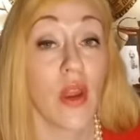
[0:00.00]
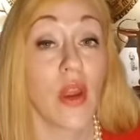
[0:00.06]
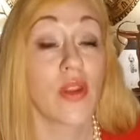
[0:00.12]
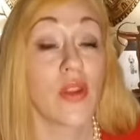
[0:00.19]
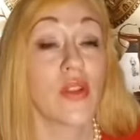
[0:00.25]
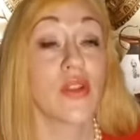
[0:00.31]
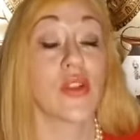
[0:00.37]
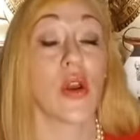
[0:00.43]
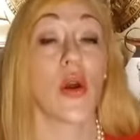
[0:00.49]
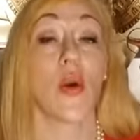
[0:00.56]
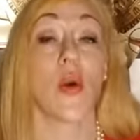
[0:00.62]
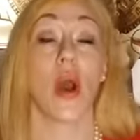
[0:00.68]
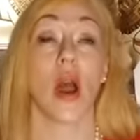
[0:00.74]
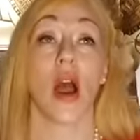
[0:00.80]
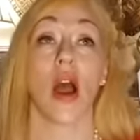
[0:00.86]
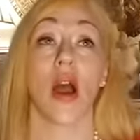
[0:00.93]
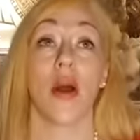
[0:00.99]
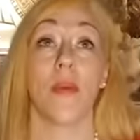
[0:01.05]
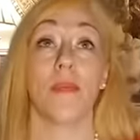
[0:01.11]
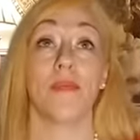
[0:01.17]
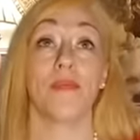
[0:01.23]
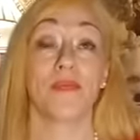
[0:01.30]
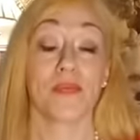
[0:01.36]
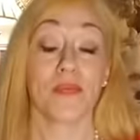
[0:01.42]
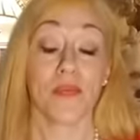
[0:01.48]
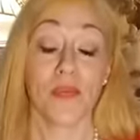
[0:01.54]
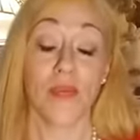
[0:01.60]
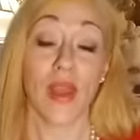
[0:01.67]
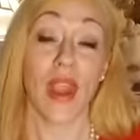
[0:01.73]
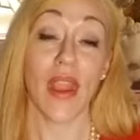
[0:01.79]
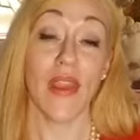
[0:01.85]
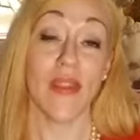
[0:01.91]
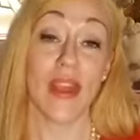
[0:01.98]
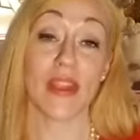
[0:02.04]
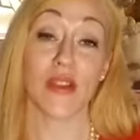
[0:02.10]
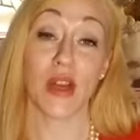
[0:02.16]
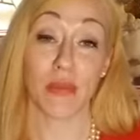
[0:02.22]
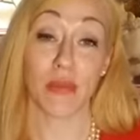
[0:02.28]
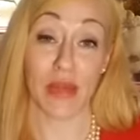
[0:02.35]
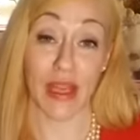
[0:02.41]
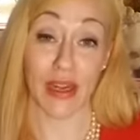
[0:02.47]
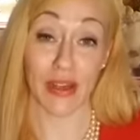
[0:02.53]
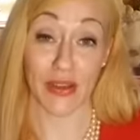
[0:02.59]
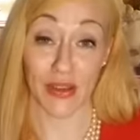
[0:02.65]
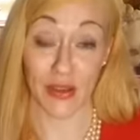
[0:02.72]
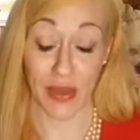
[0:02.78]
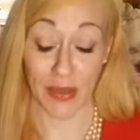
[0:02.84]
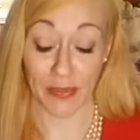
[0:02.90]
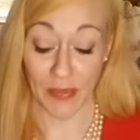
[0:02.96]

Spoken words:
So that's what I'm planning on doing.